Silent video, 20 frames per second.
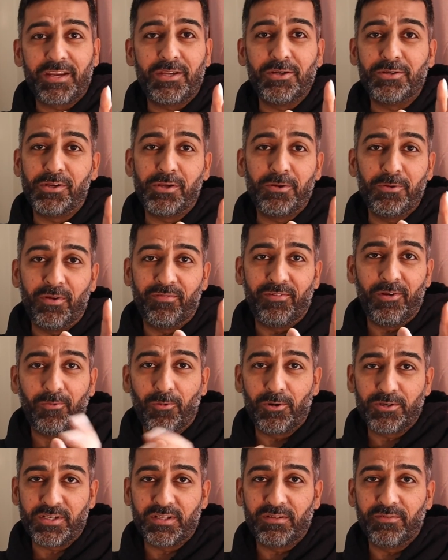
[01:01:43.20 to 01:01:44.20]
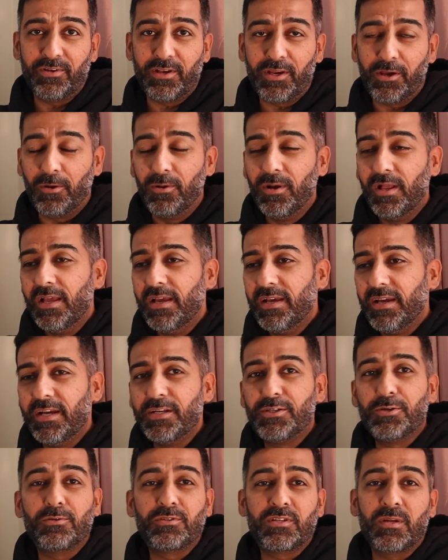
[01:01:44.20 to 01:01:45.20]
thank you to you if you're watching the video.
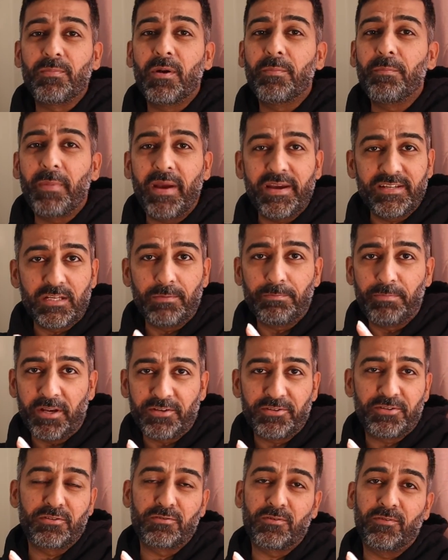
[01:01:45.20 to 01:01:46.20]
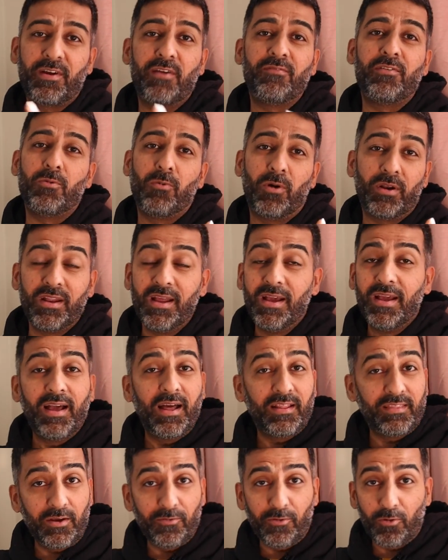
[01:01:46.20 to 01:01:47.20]
He took some amazing pictures of everyone,
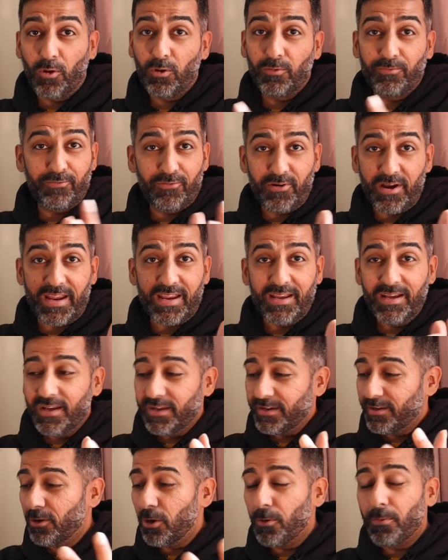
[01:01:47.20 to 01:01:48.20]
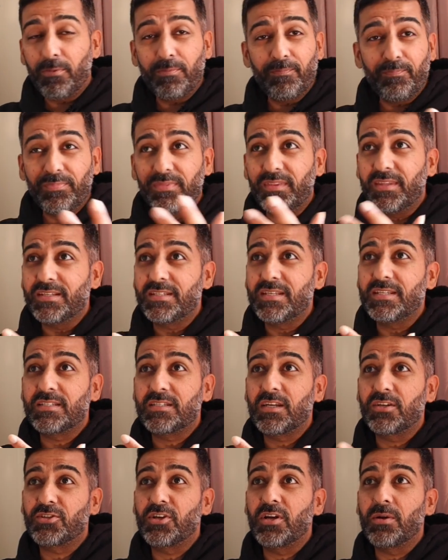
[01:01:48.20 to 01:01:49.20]
and they were all free. This
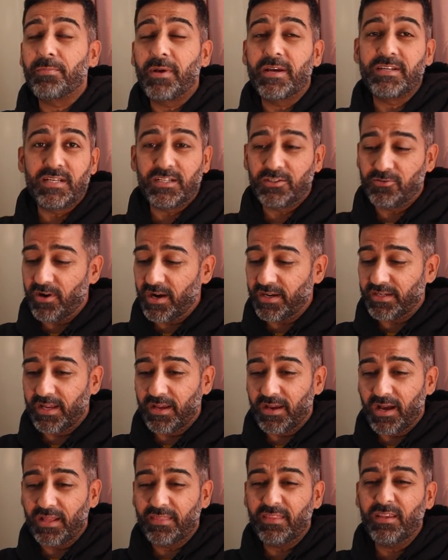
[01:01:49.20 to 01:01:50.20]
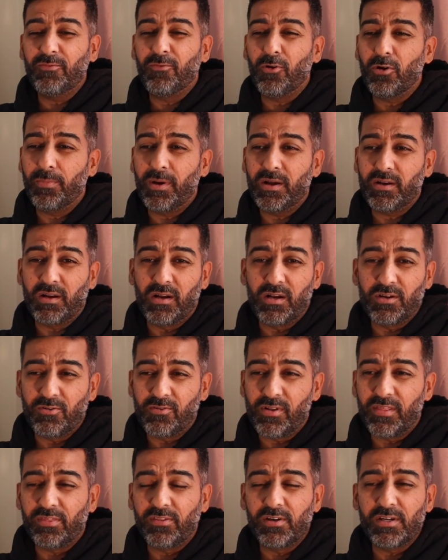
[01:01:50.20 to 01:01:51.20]
is such an amazing track day. I think for about
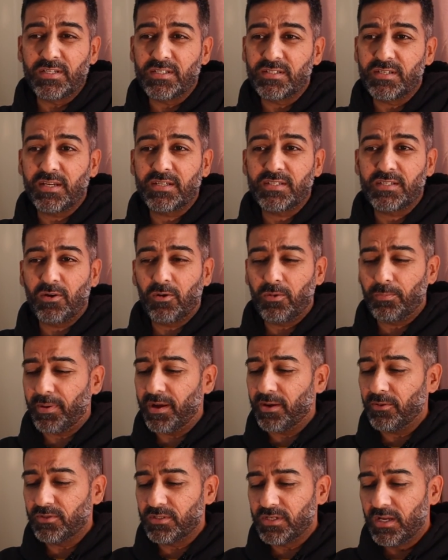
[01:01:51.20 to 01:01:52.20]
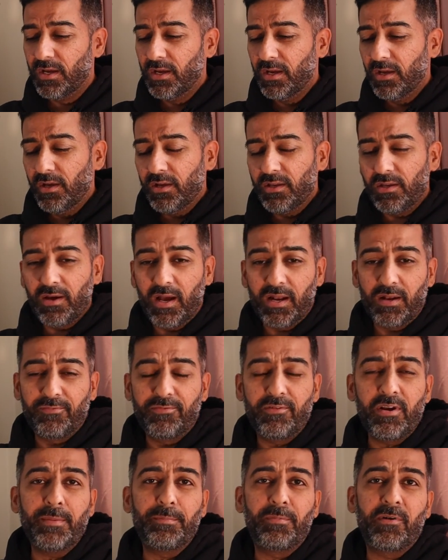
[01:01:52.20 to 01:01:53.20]
136 odd pounds, you had
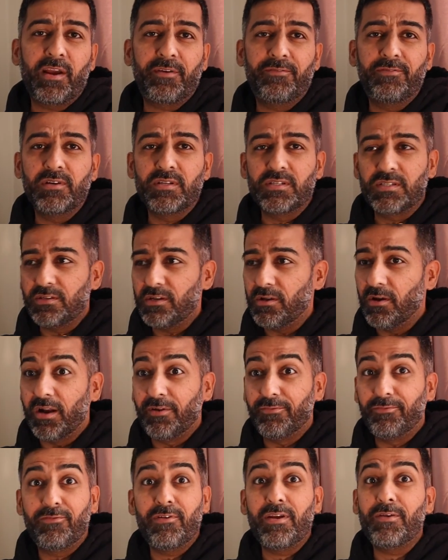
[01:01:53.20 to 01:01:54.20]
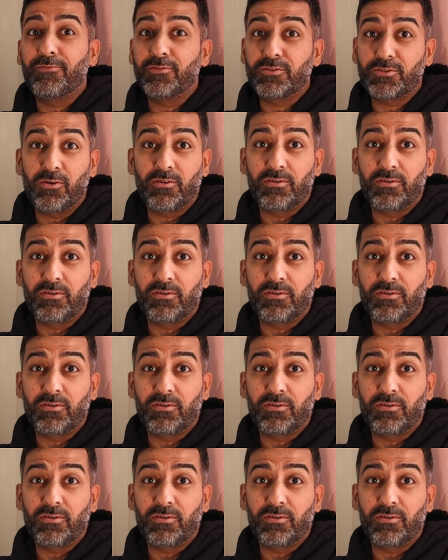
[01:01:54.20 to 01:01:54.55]
a free breakfast, you had free